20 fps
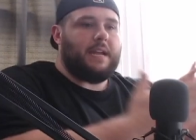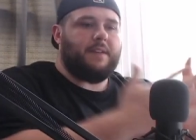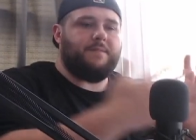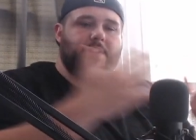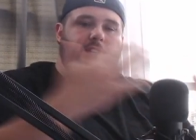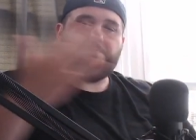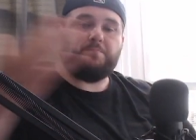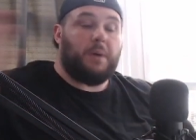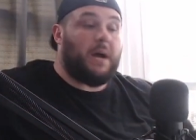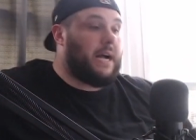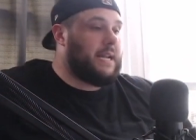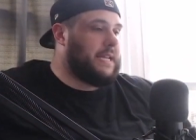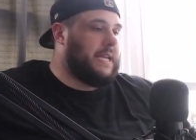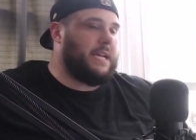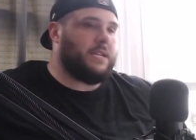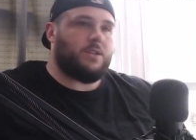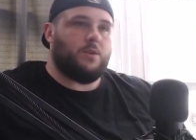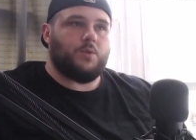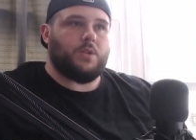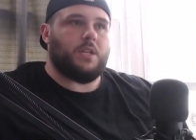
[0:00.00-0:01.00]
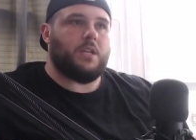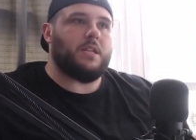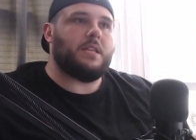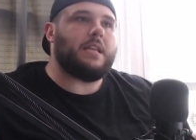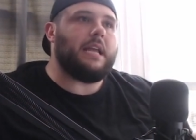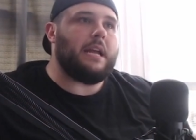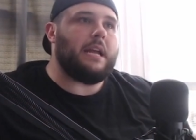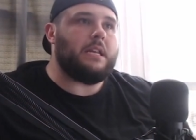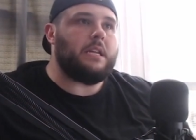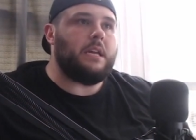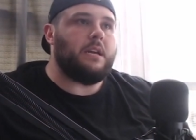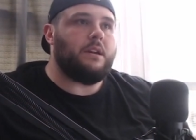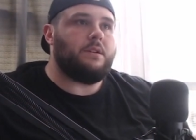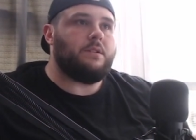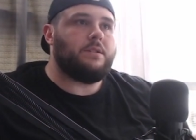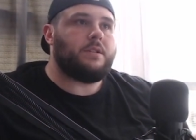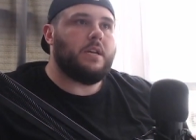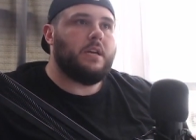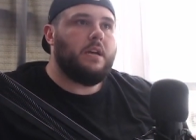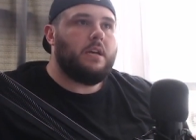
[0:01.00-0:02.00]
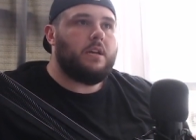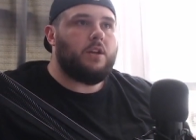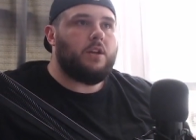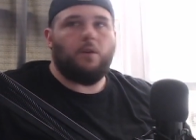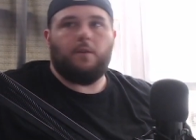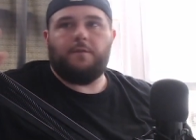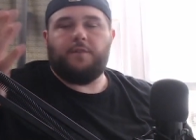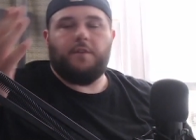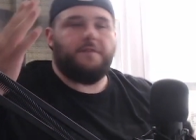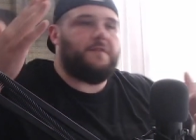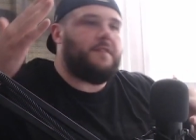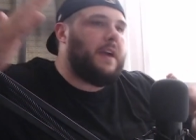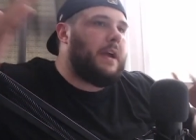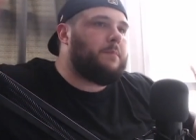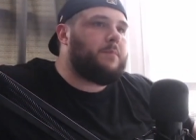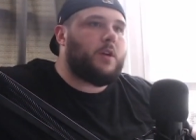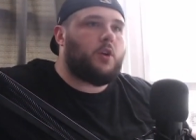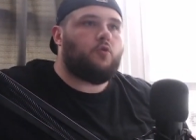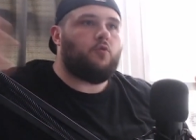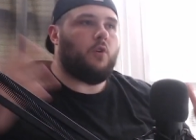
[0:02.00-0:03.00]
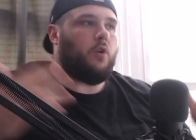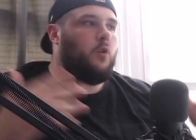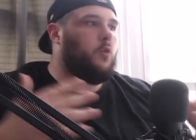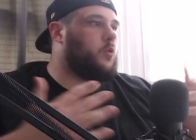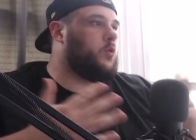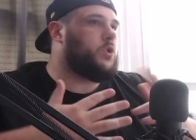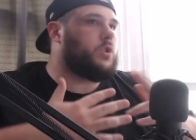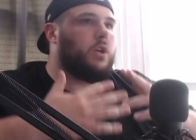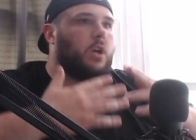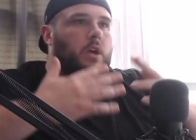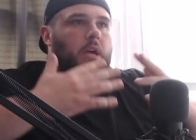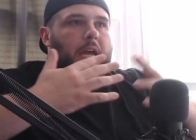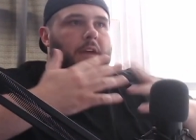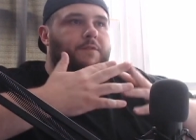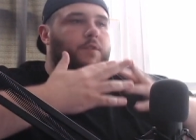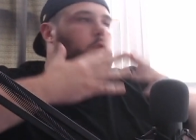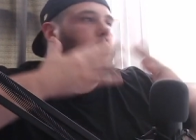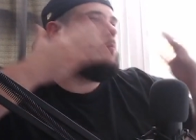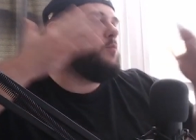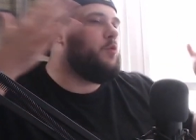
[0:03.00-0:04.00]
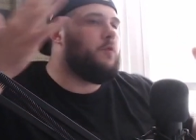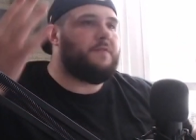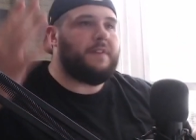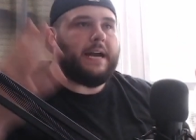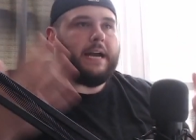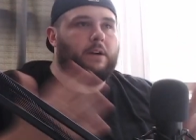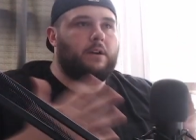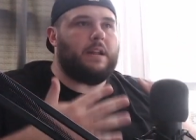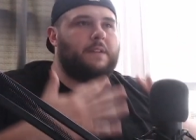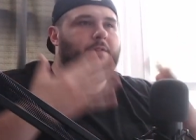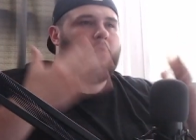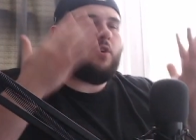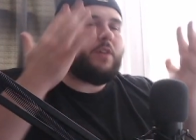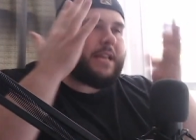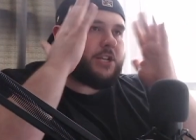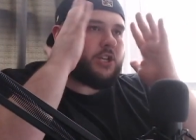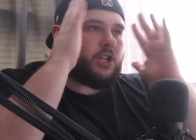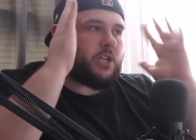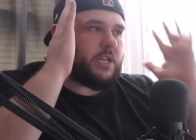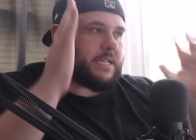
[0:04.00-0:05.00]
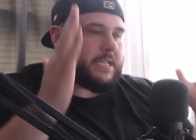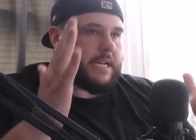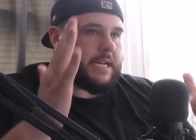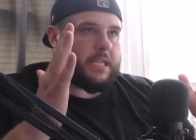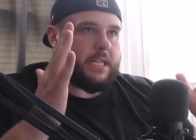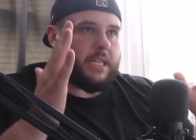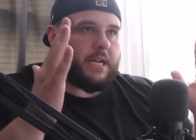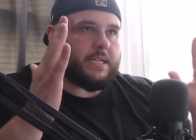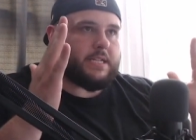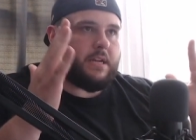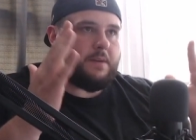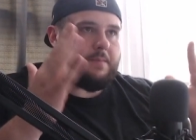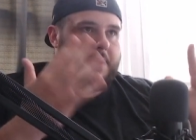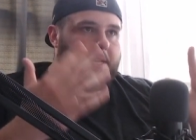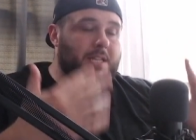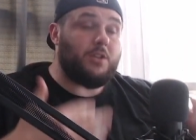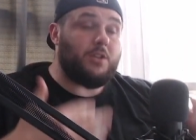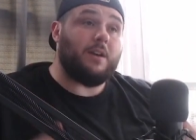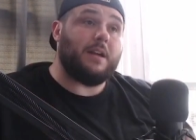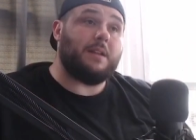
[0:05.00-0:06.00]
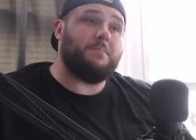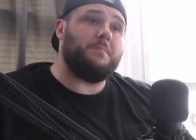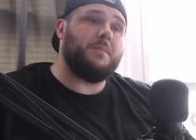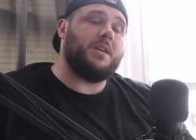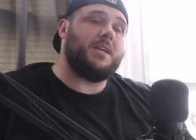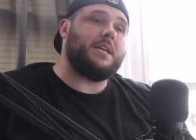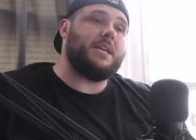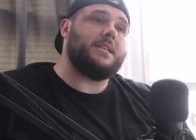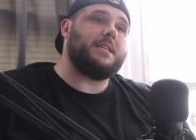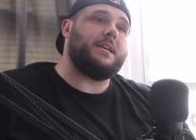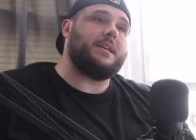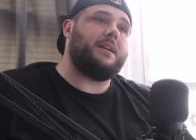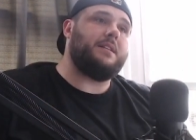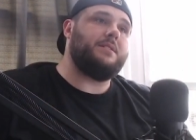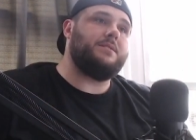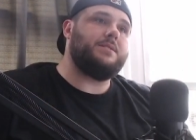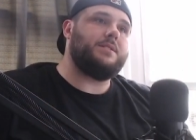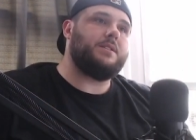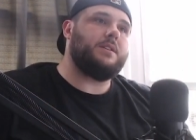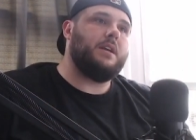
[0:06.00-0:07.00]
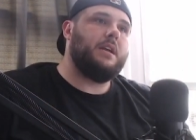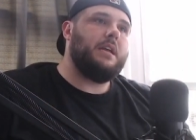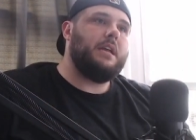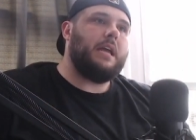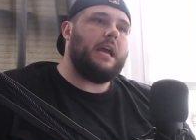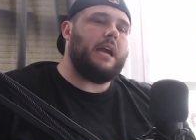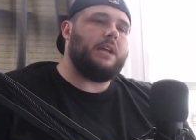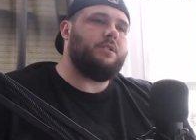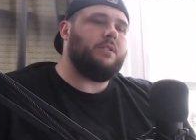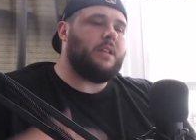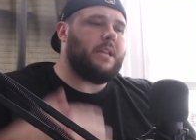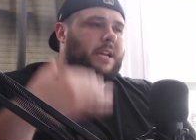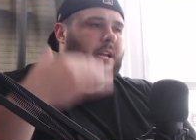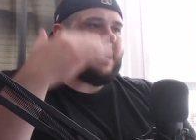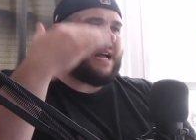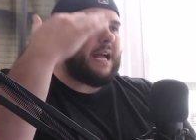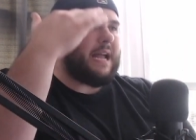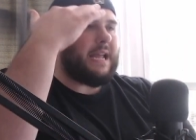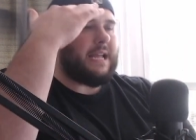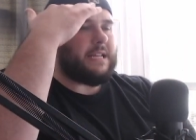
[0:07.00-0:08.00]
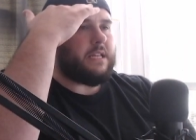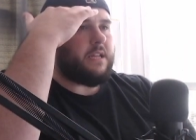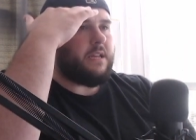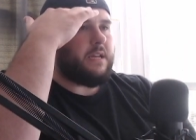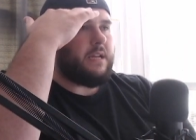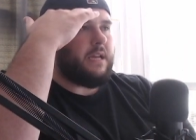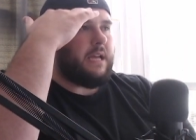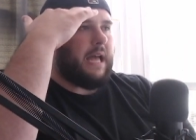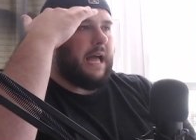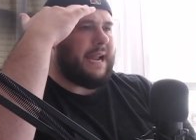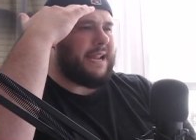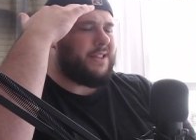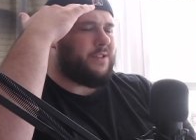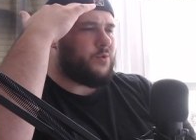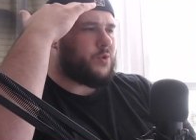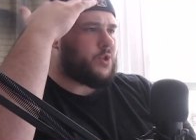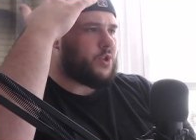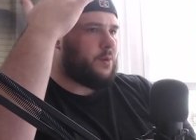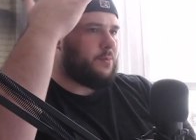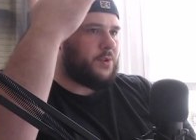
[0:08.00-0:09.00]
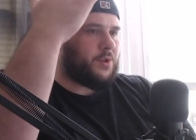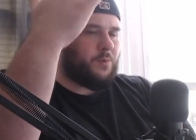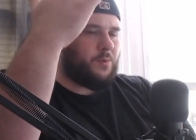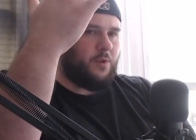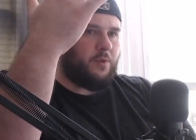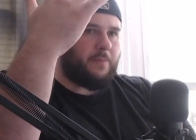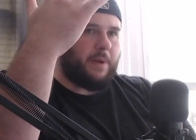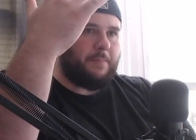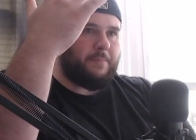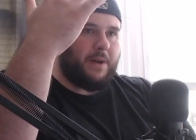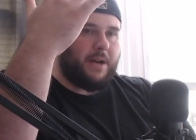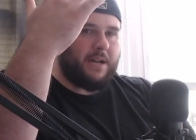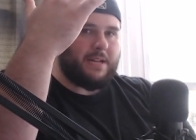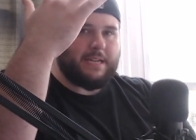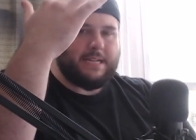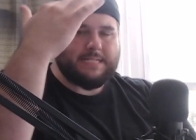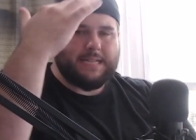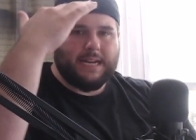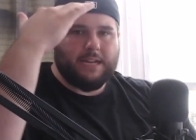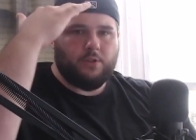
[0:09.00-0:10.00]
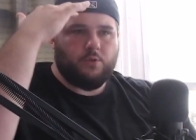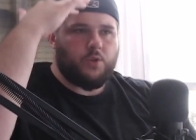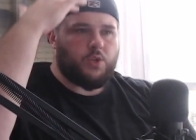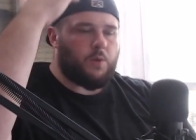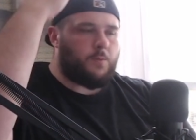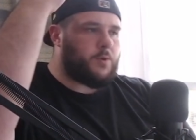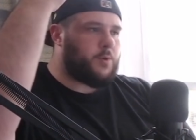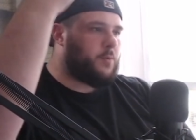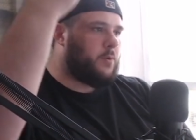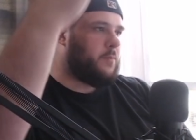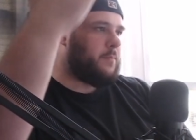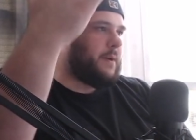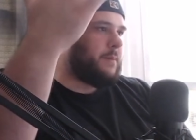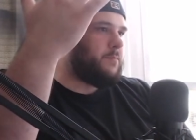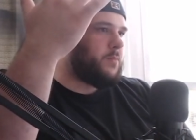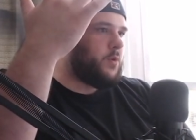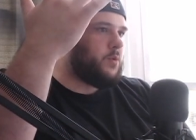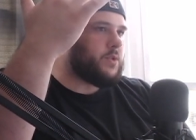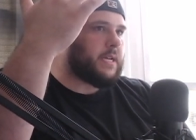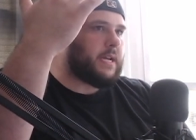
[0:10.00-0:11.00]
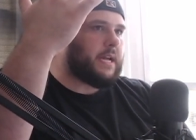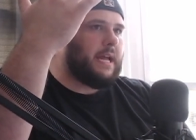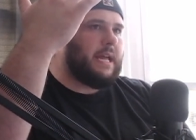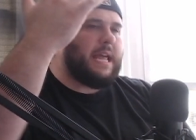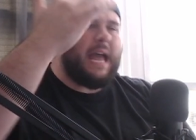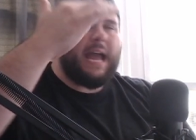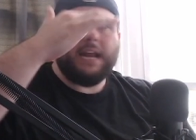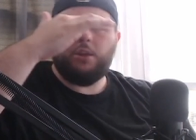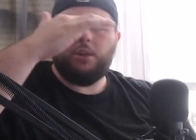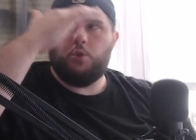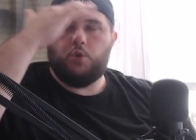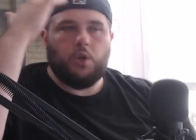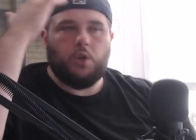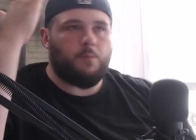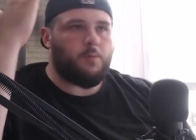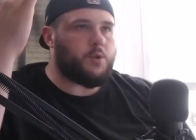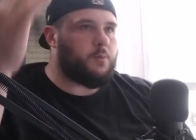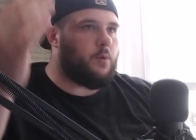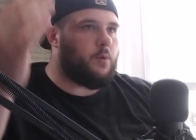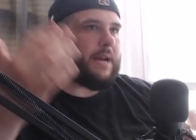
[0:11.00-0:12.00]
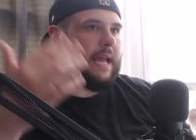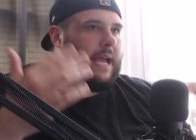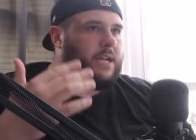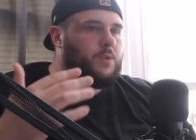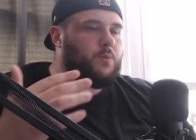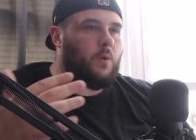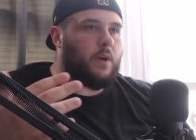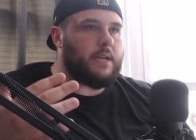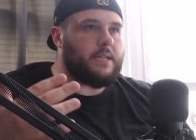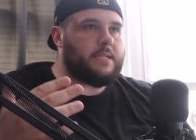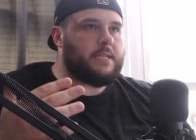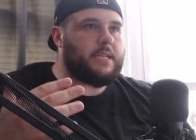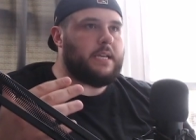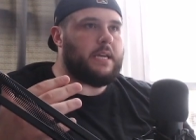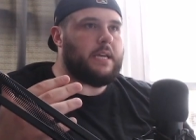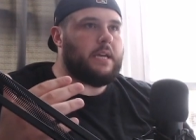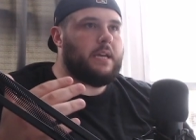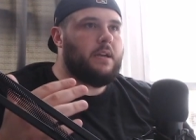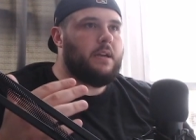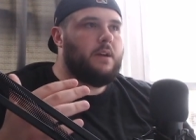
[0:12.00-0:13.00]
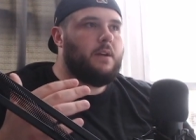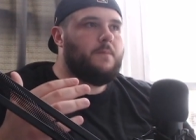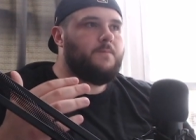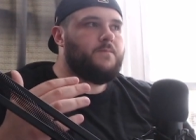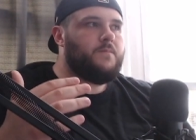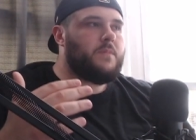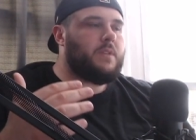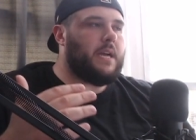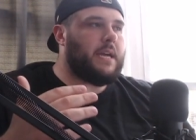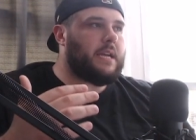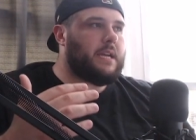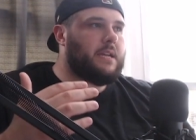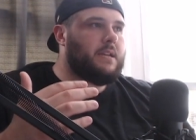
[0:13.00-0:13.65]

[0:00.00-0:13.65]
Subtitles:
if this podcast goes another 10 years, if your family grows, if you move out, if all that shit's like lined up, and then you got $1 million, and you're like, I could do so much more with my podcast. I could do so much more with my music. I could do so much more with X, Y, and Z. Like